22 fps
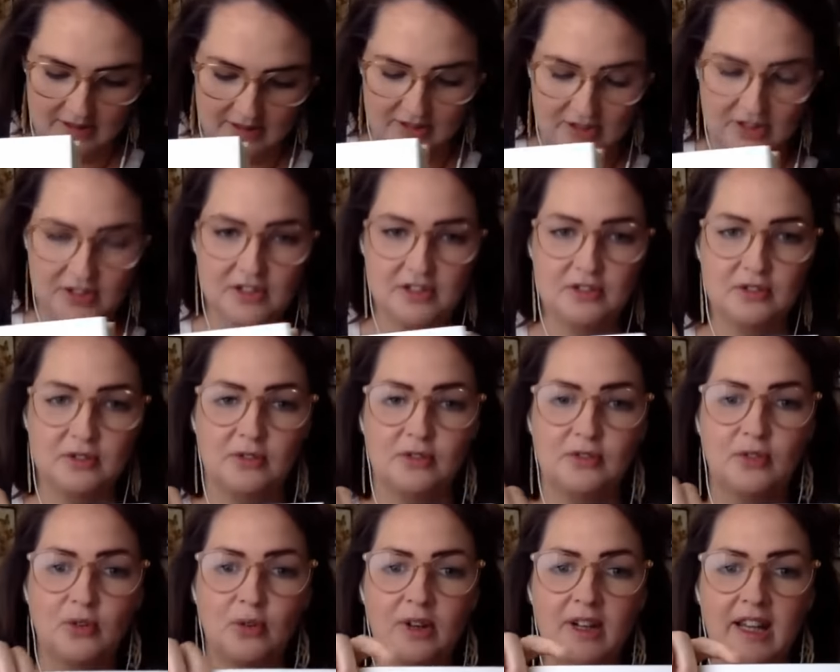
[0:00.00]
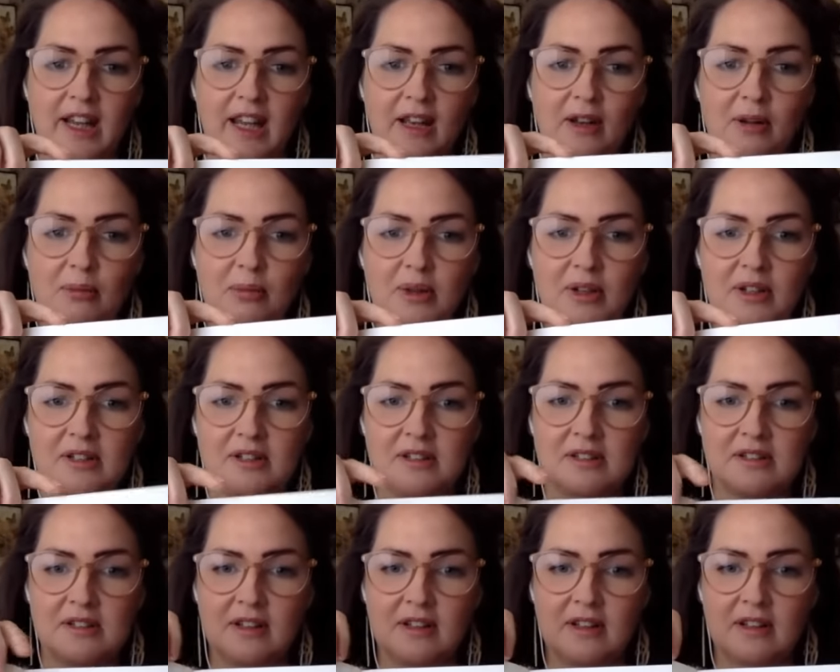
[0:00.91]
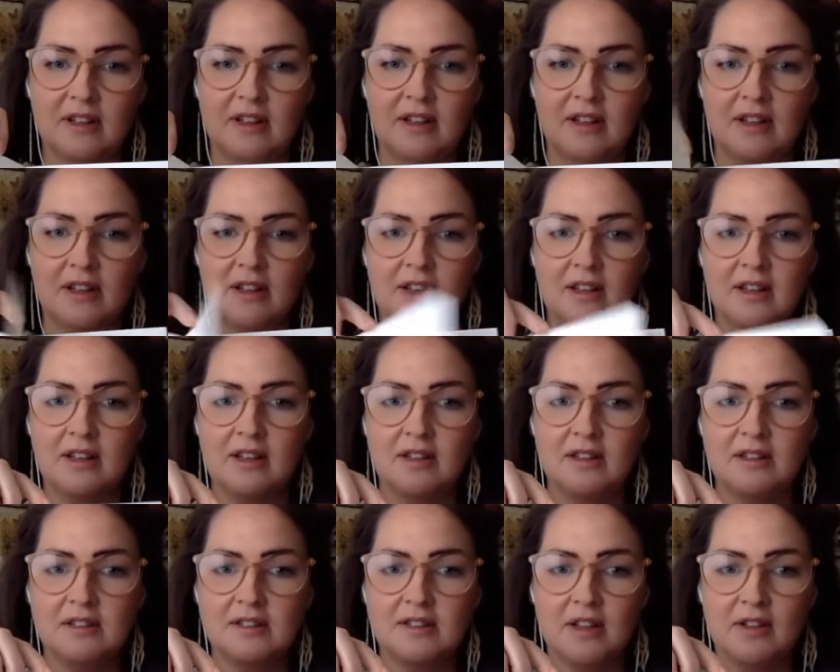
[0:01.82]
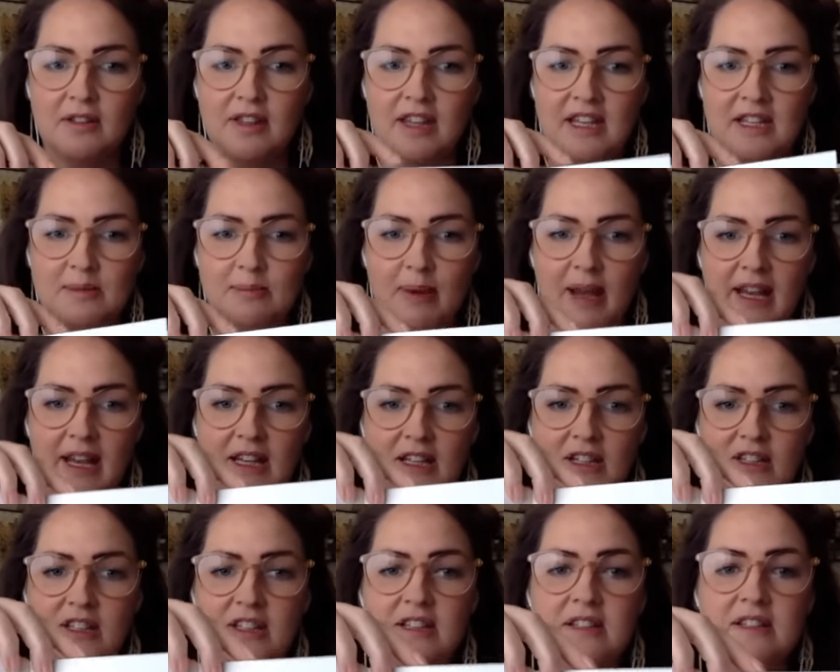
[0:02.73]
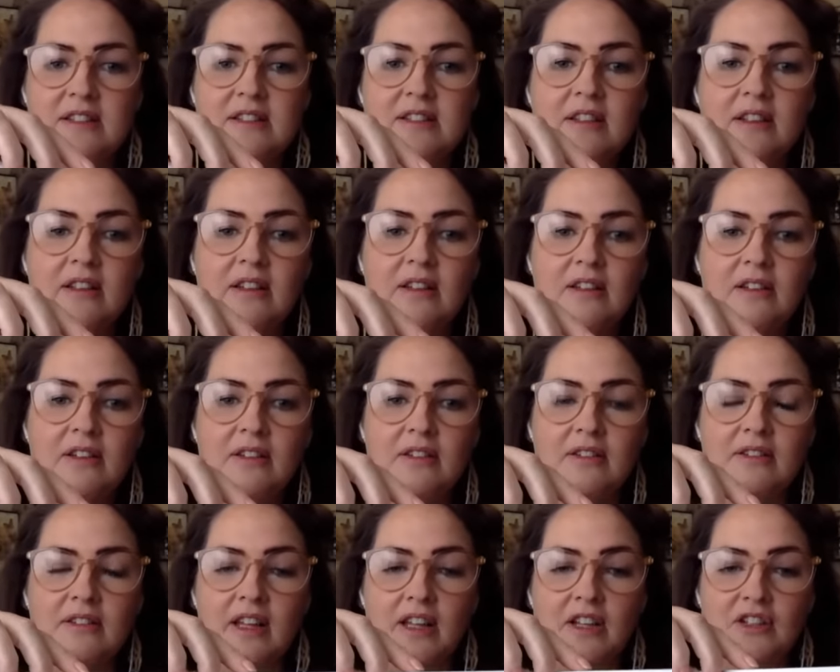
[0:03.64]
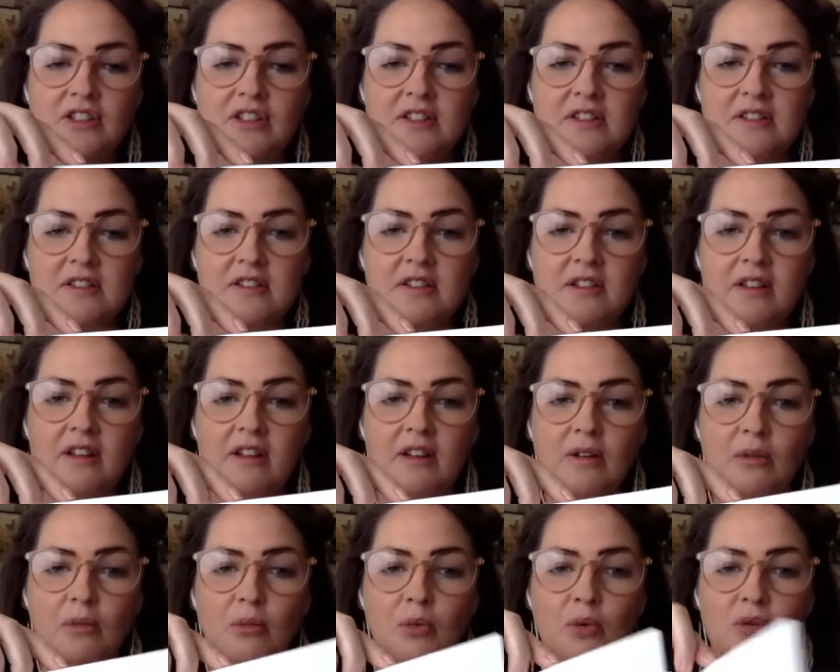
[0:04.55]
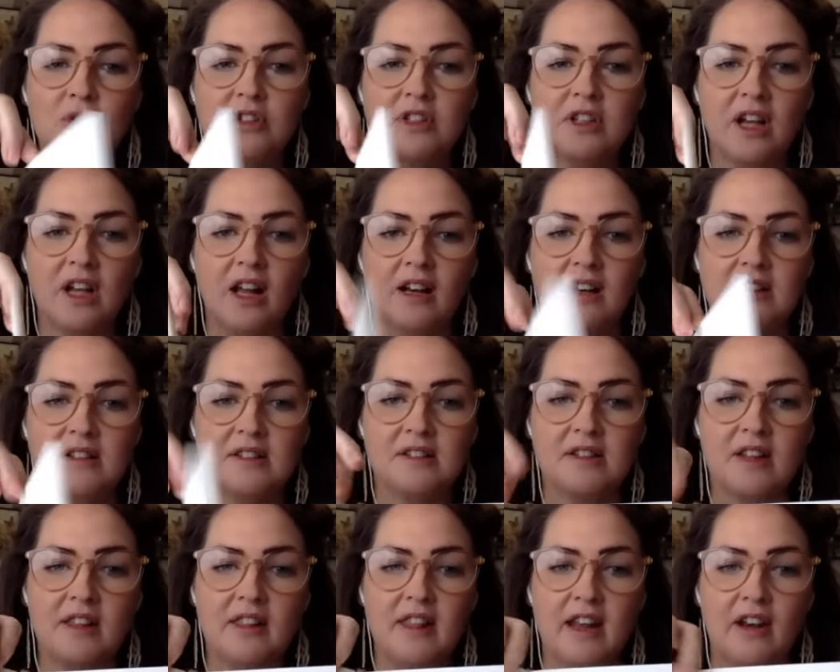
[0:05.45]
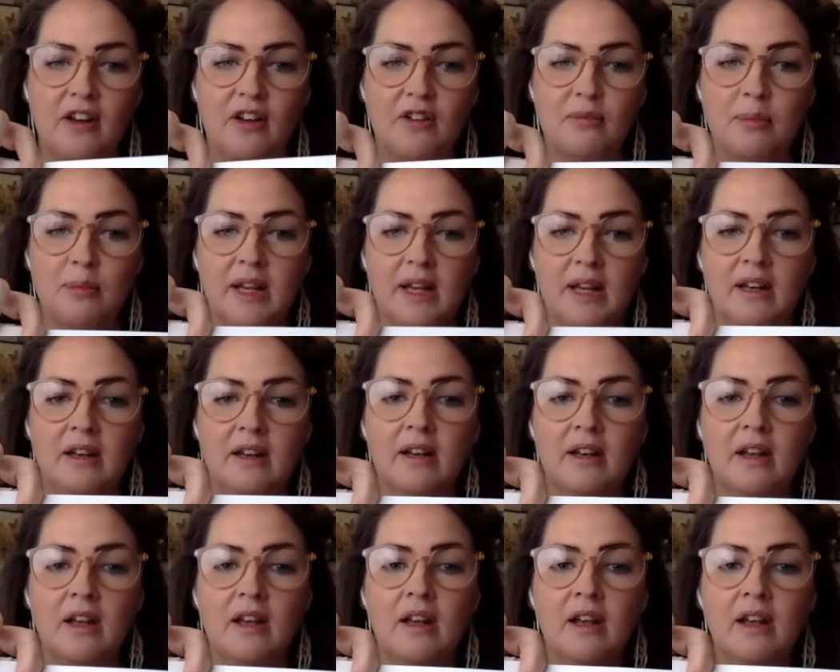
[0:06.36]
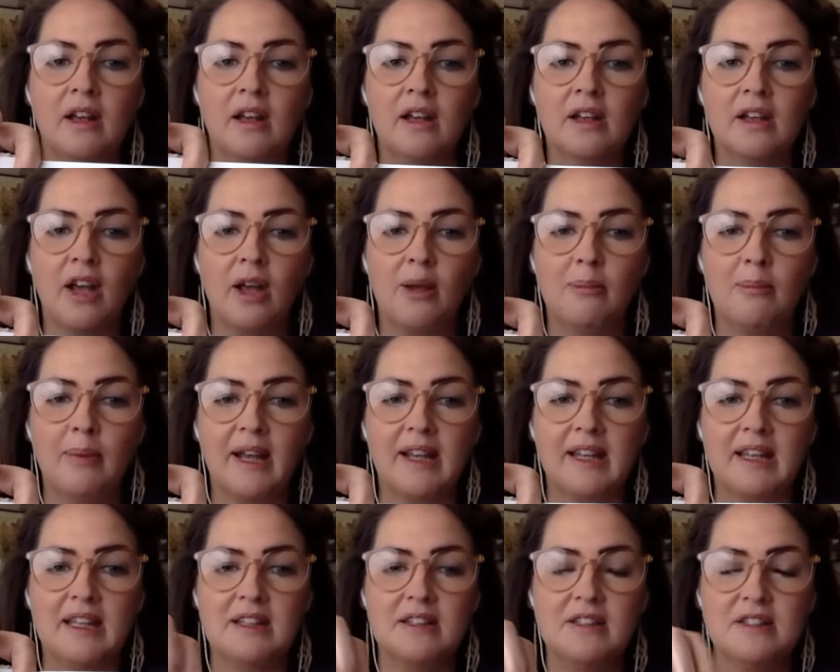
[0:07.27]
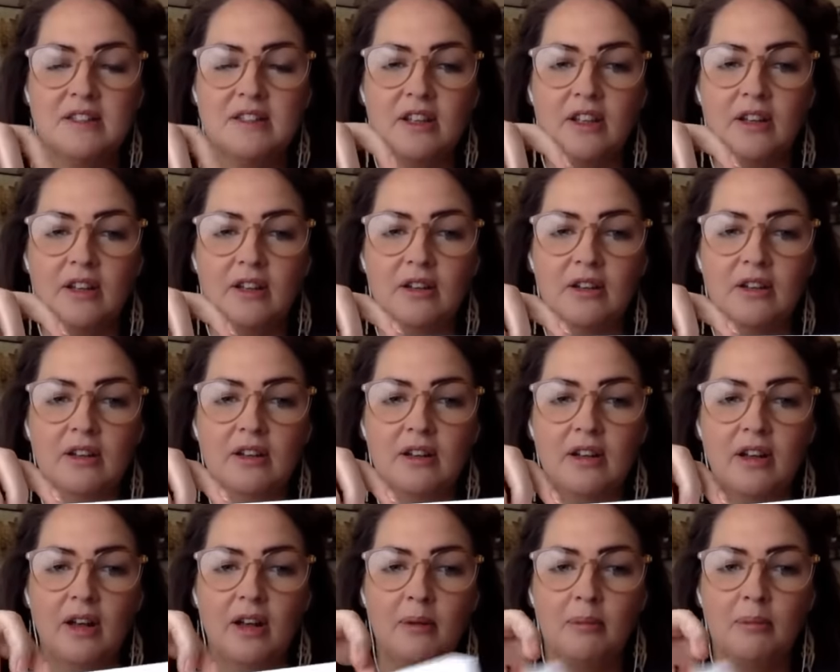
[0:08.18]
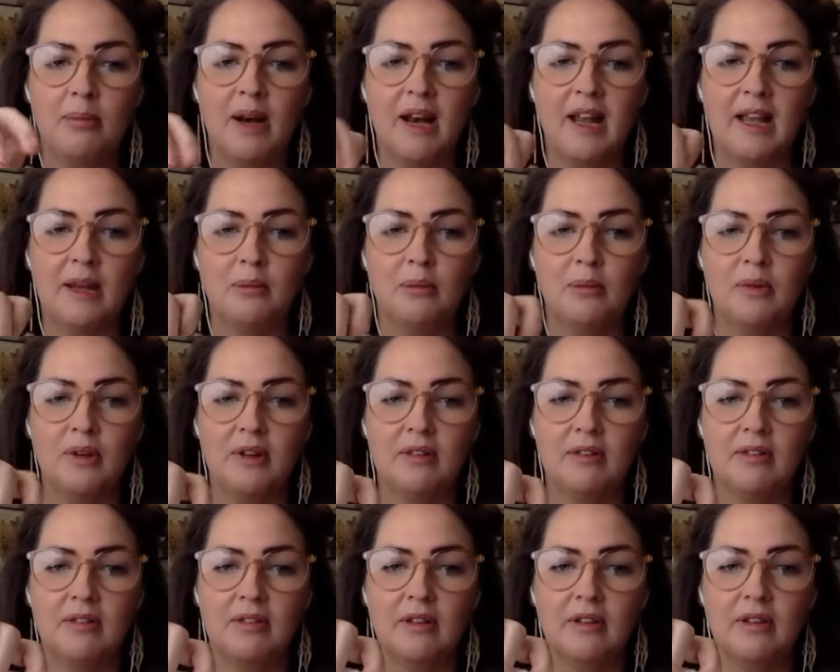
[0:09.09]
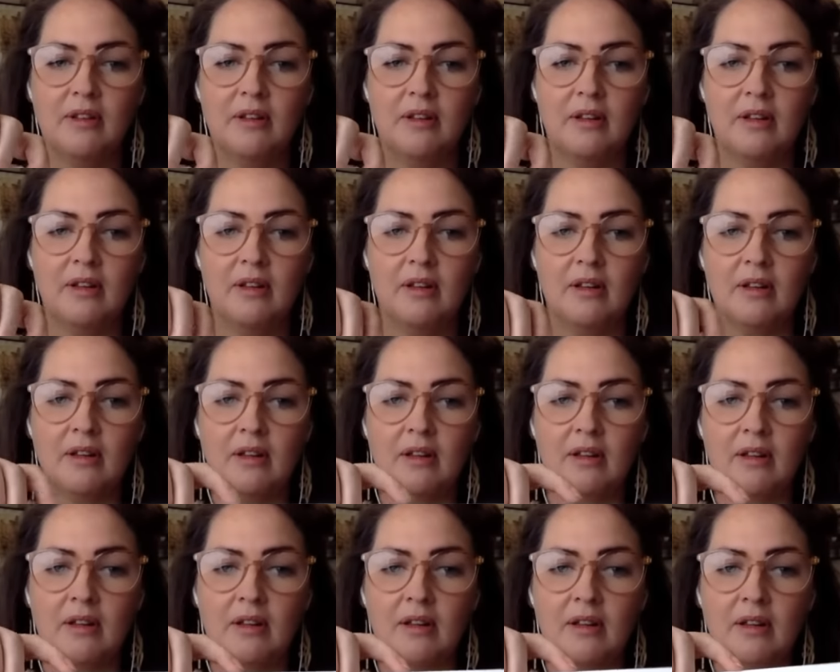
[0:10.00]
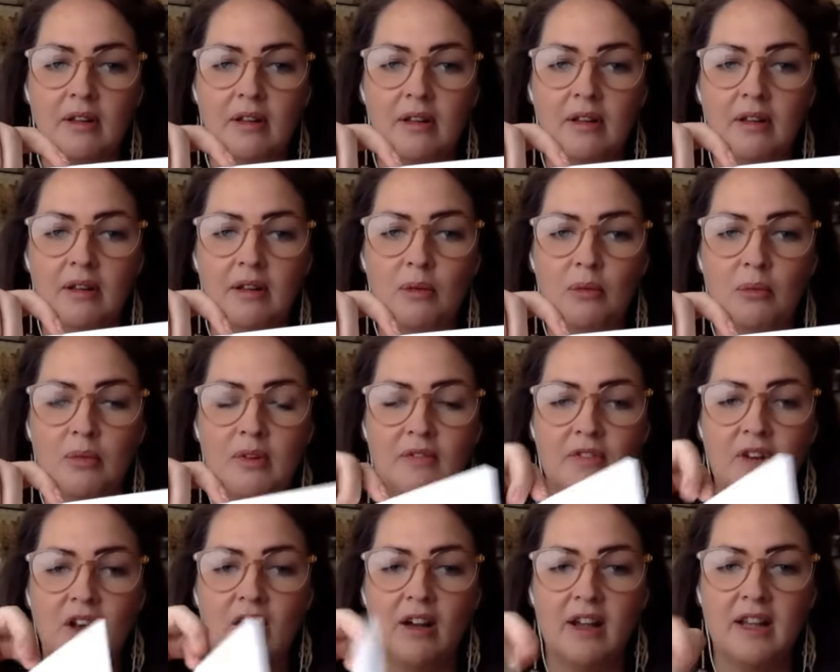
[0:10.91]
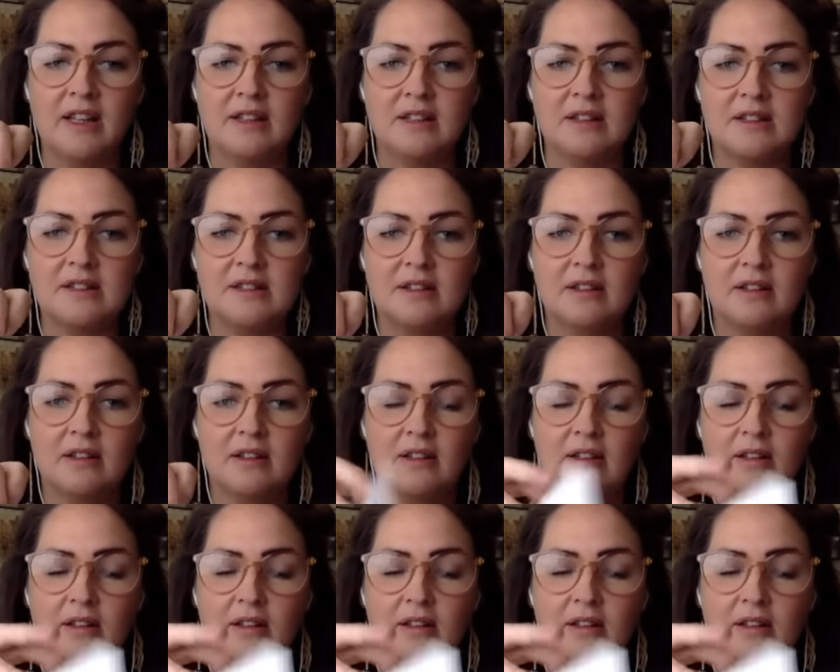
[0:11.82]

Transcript: that's just all falling out because so these pages, they're just watercolors that then I've been going back into and playing with with lines.